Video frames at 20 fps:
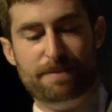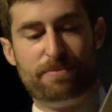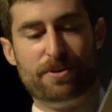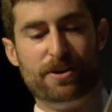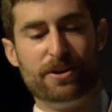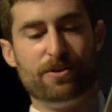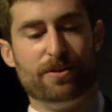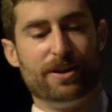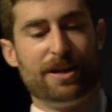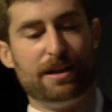
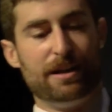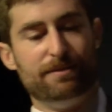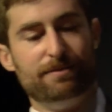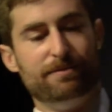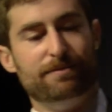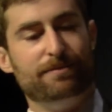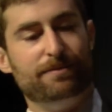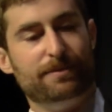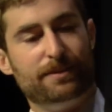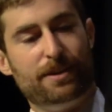Pretty cool. You
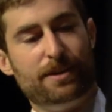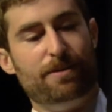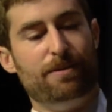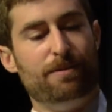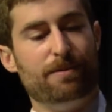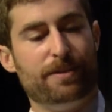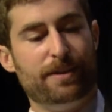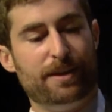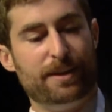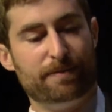got the
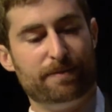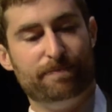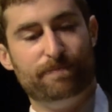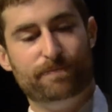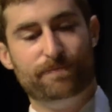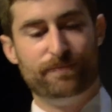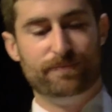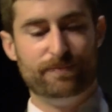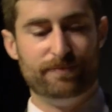whole thing.